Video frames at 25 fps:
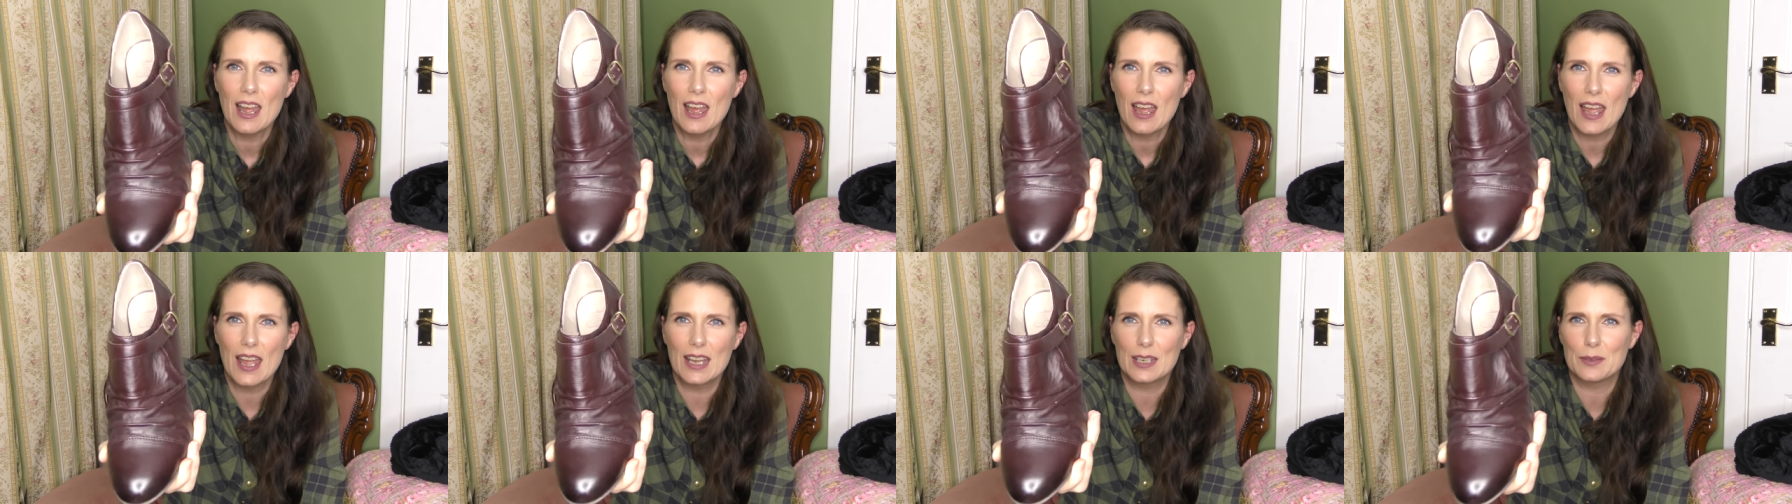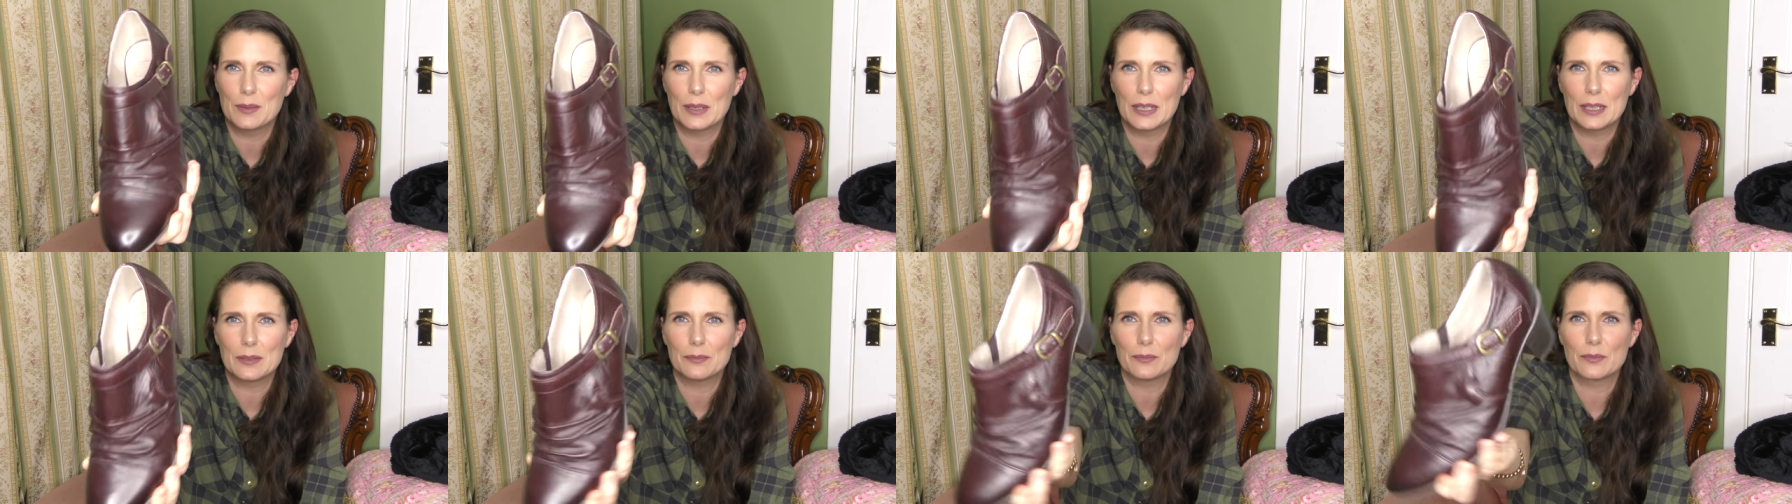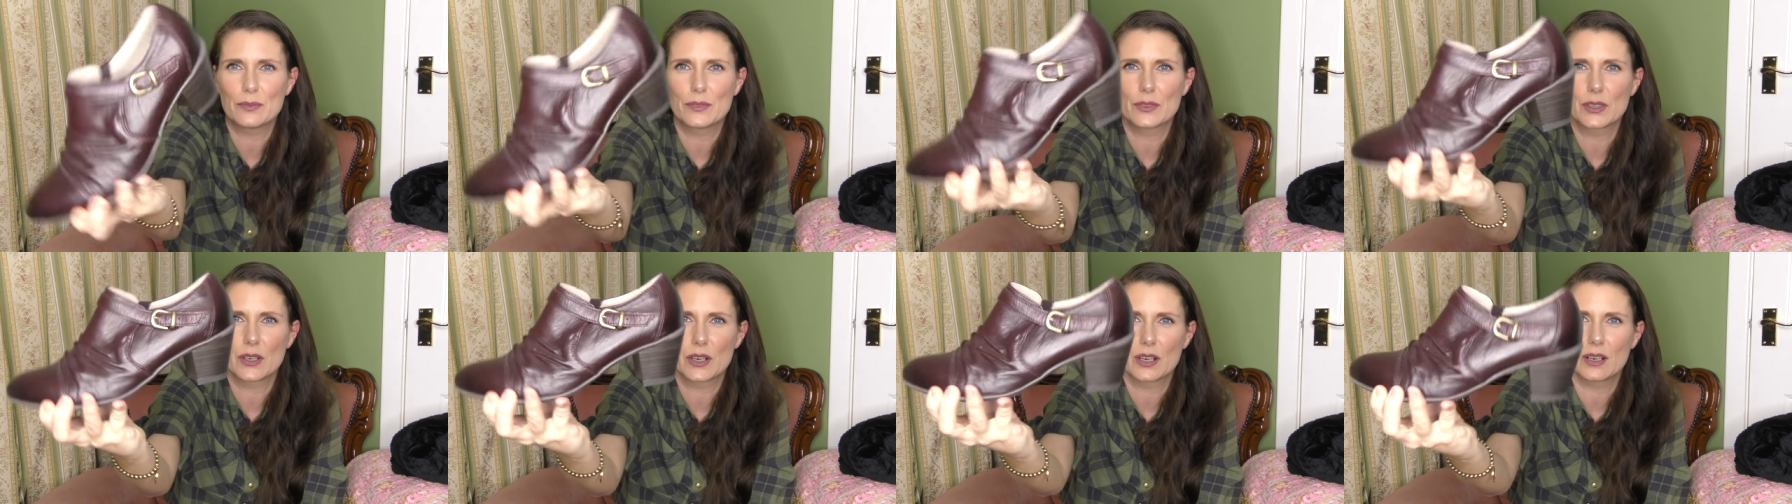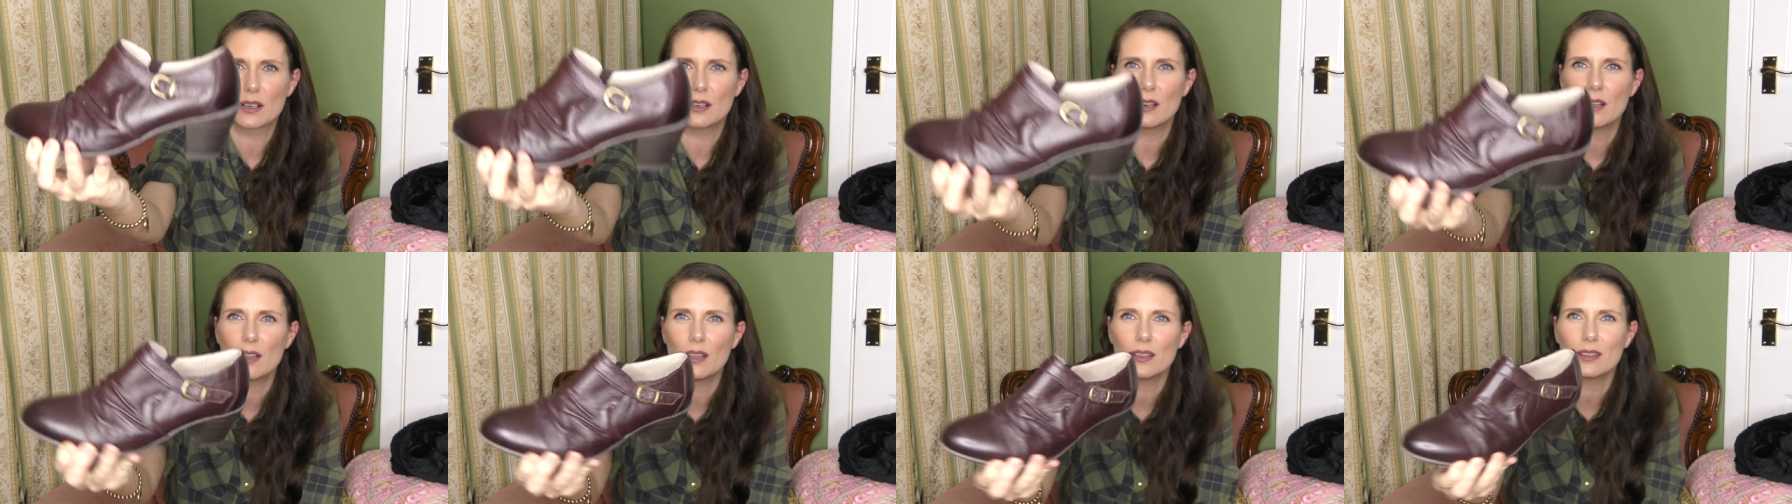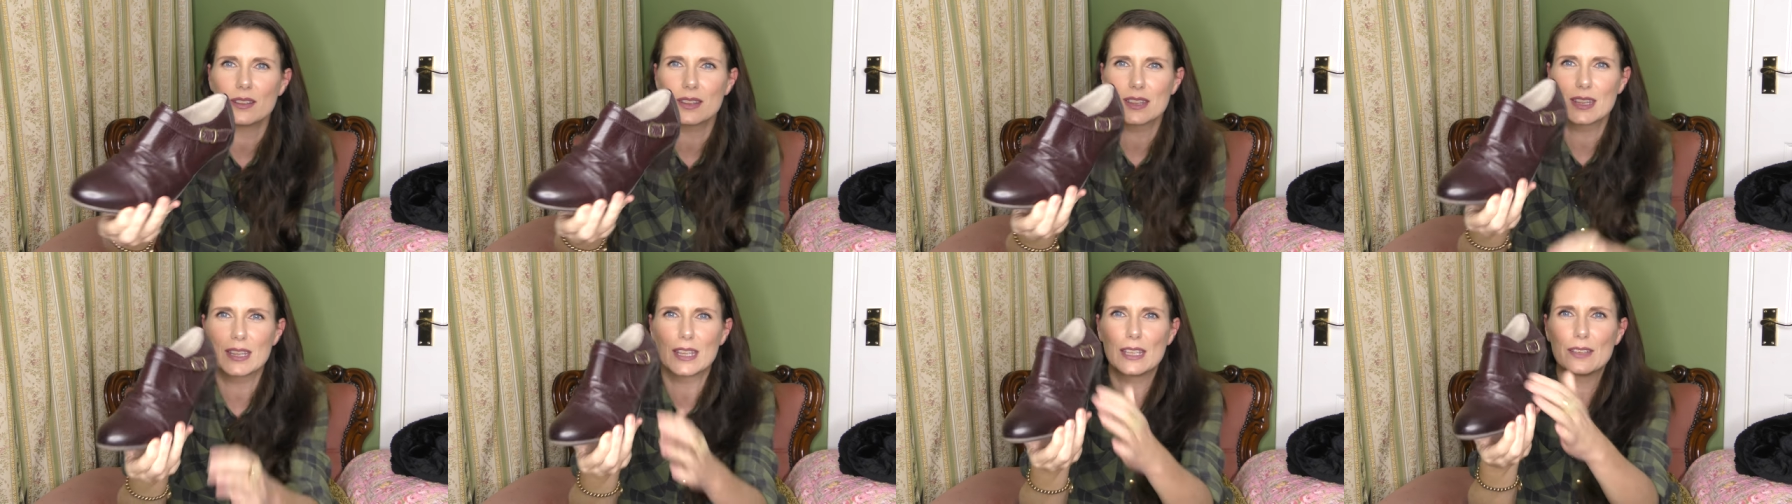Anyway, they're,
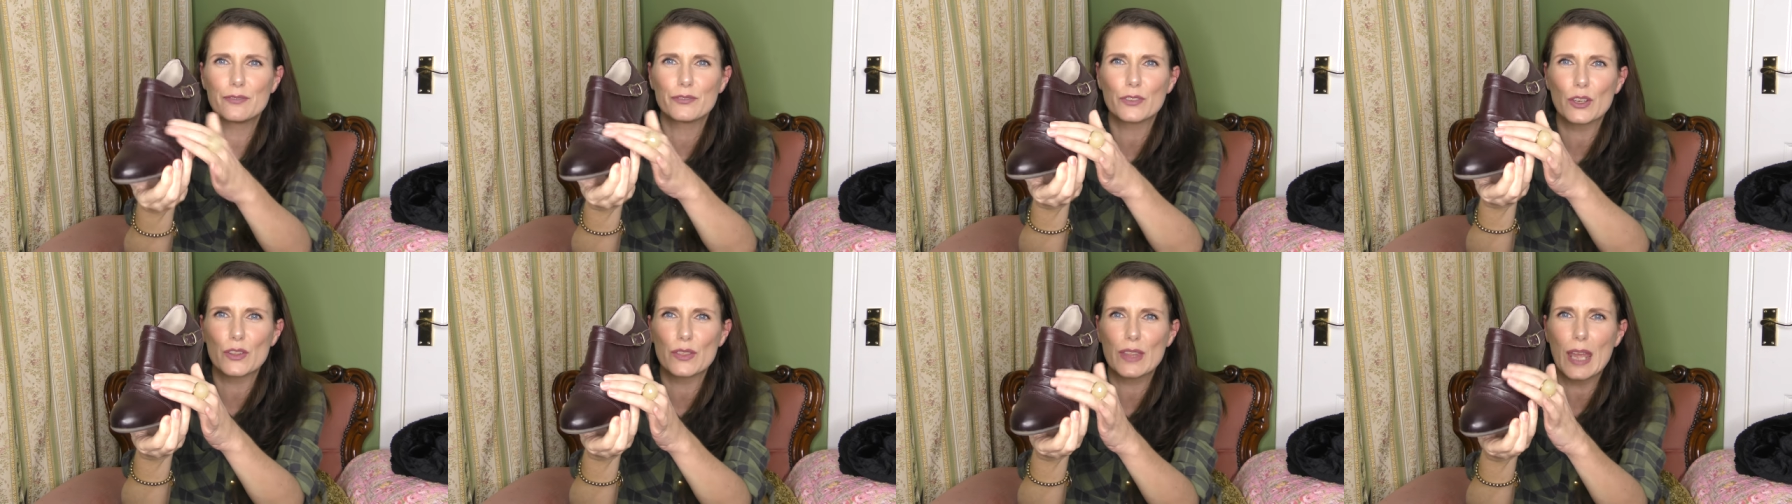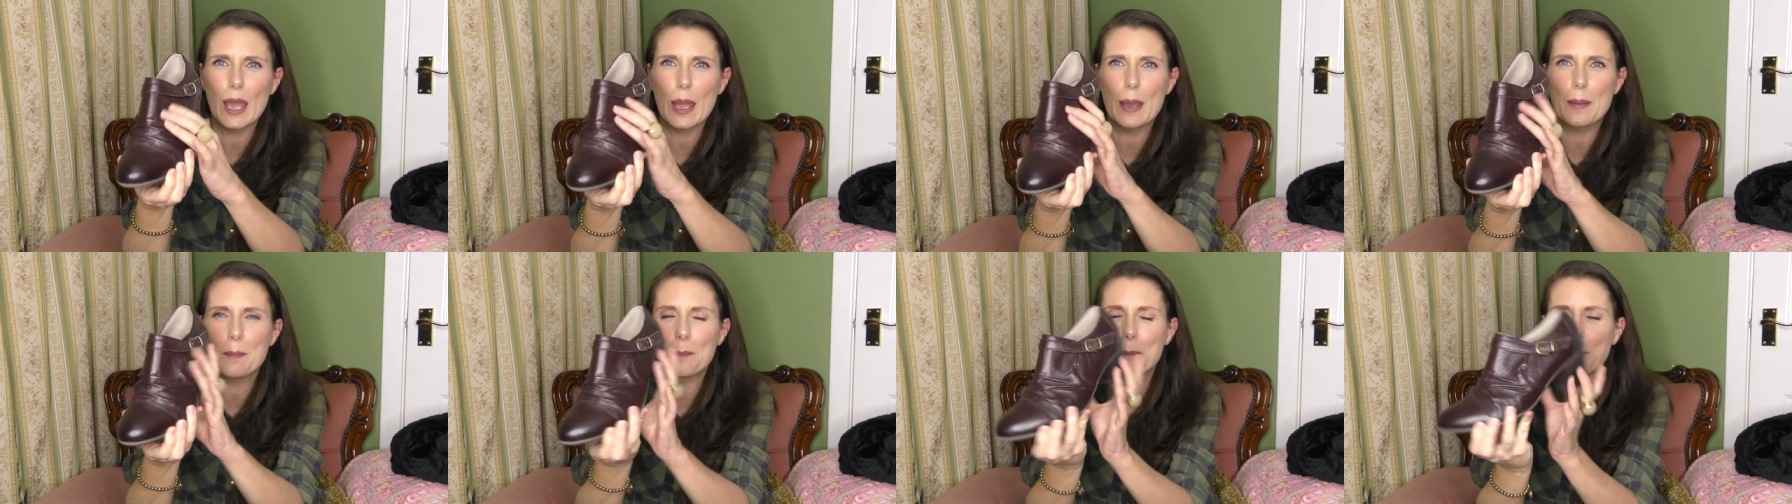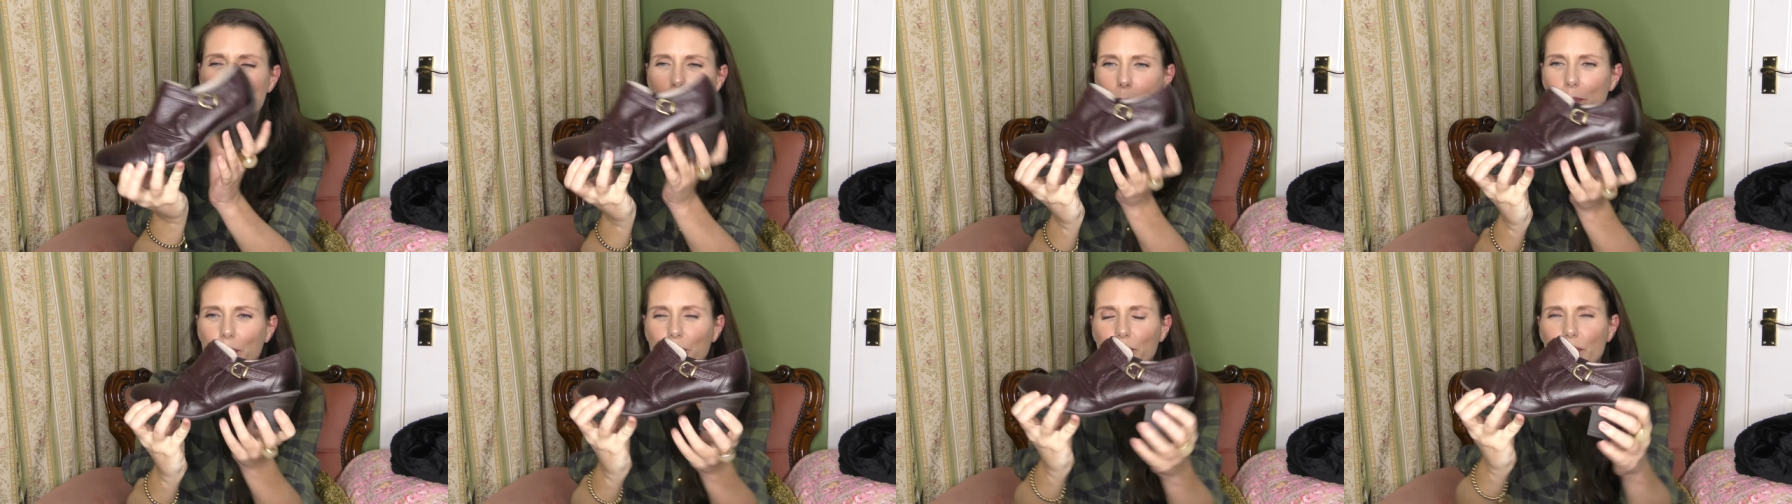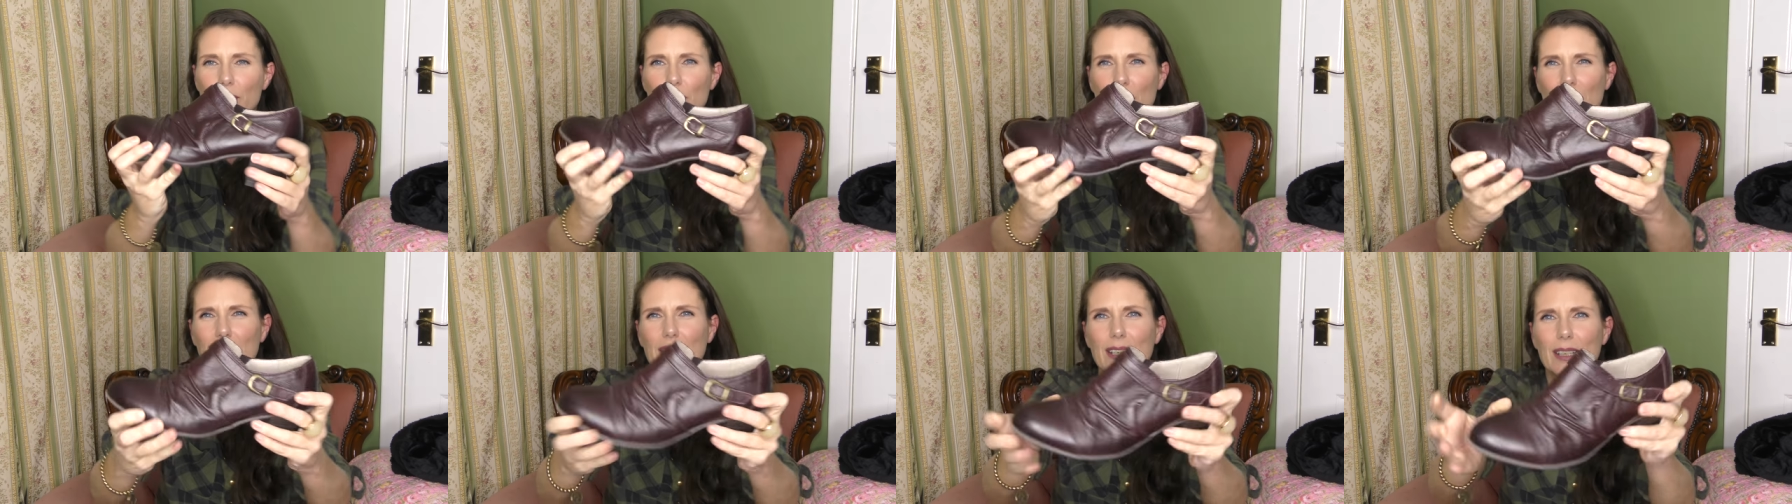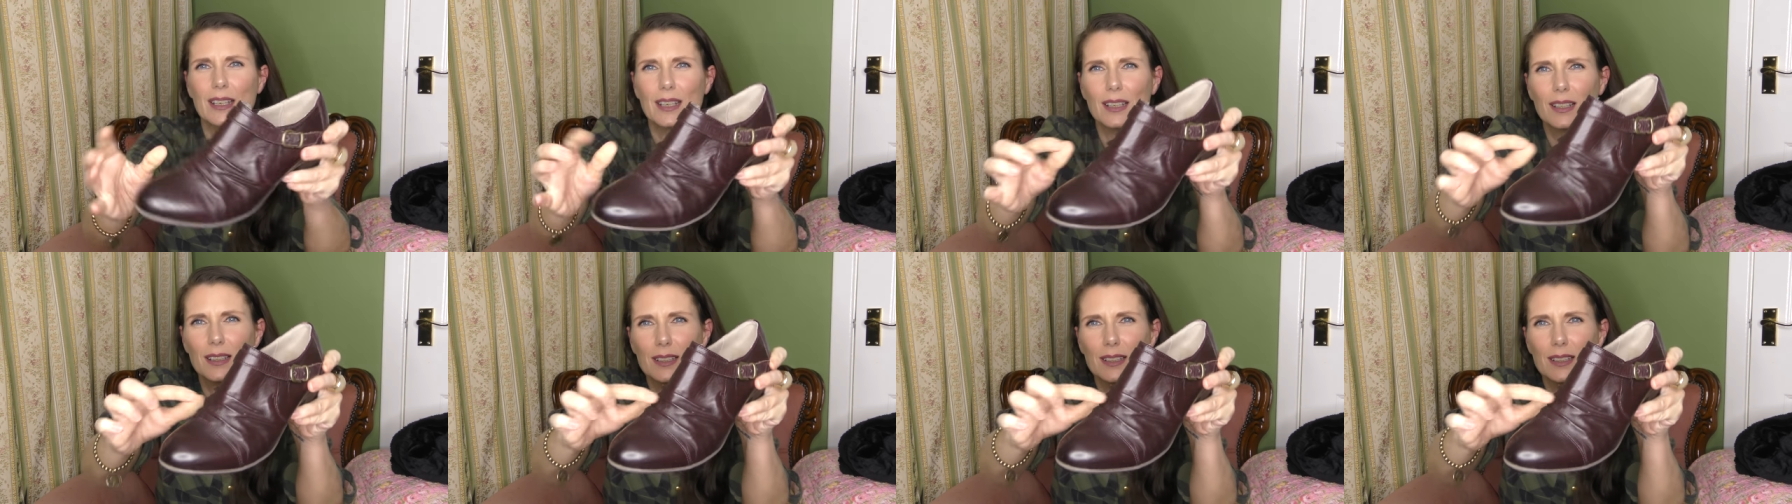they've got the, in, like,